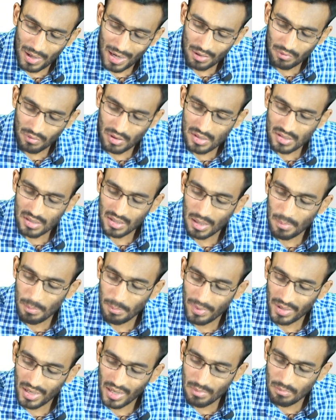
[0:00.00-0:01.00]
was
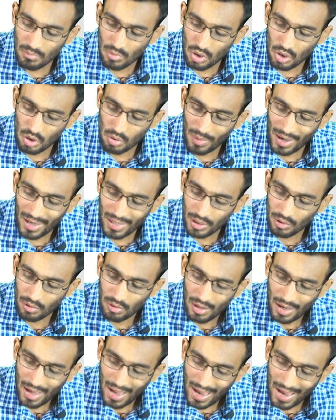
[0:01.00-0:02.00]
comparing book value
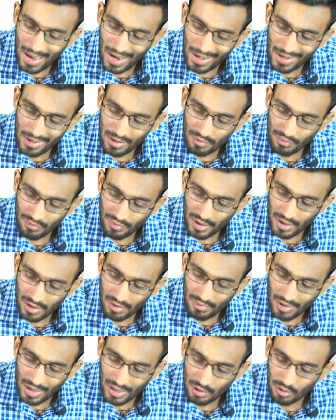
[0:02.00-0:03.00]
and fair
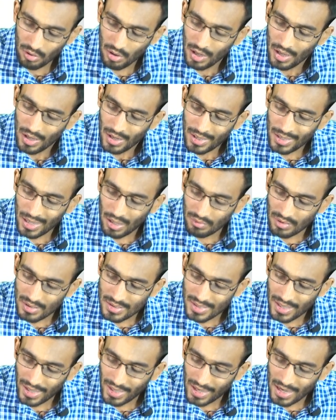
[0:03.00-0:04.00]
value. Now the
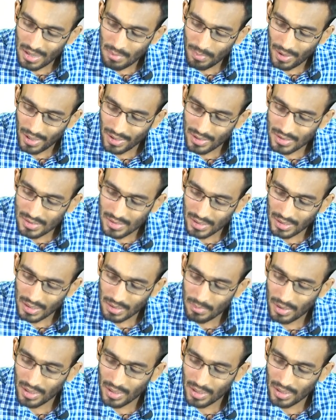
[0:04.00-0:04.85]
second part is nothing but